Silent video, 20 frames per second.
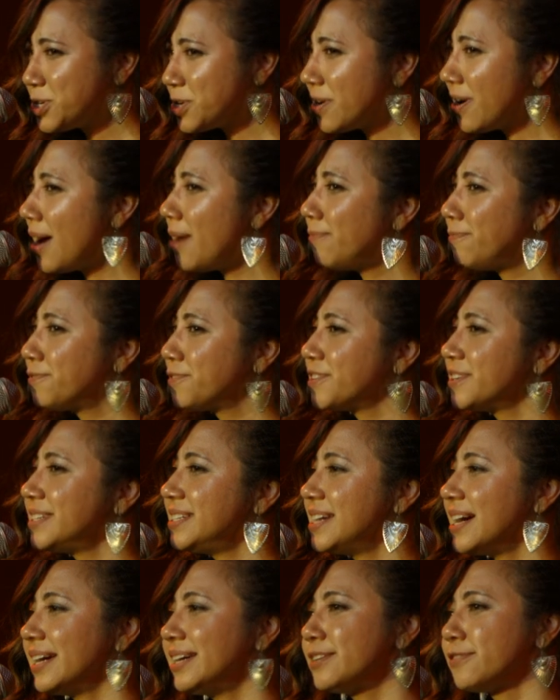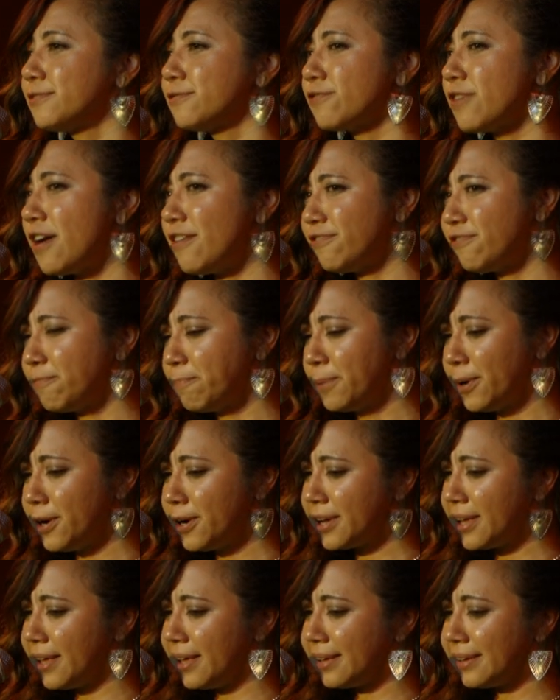you're up for a night of rough
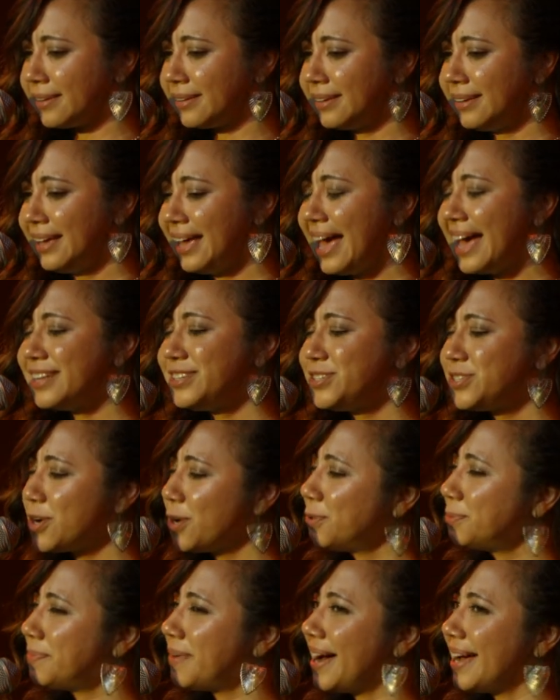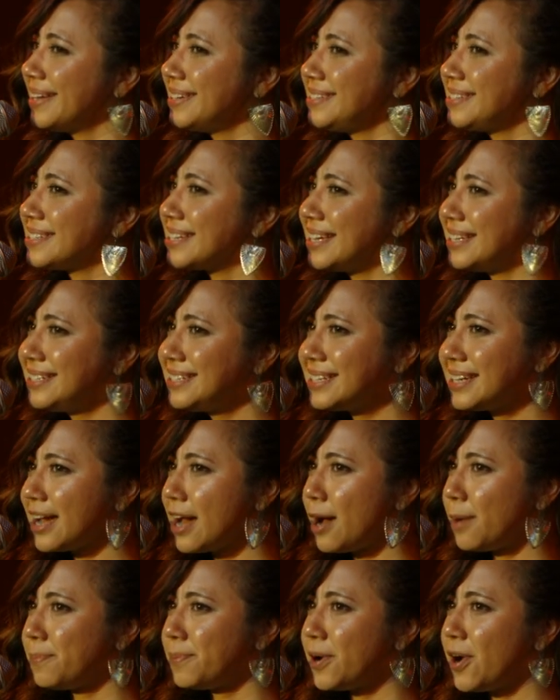burking and don't mind ending
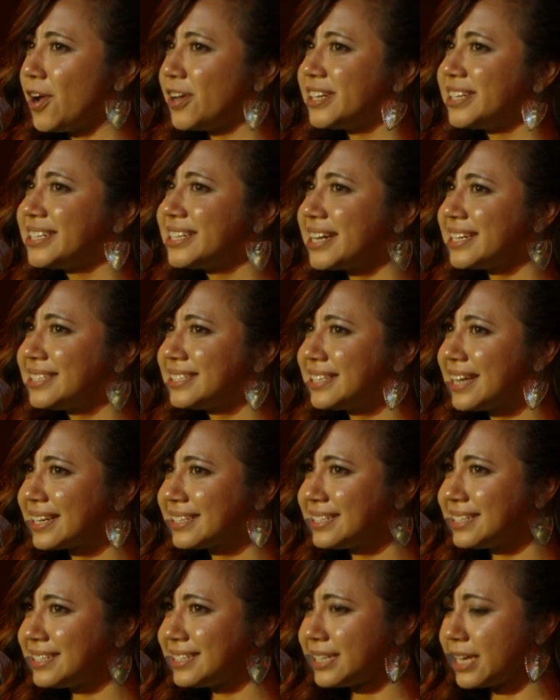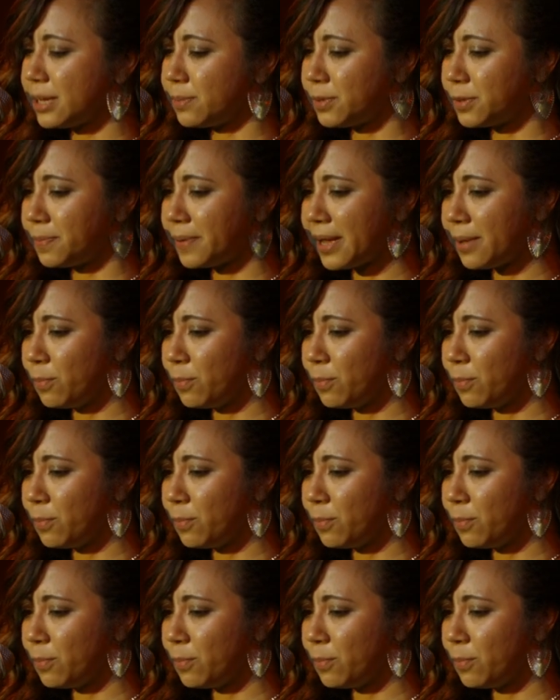up on a dissecting table by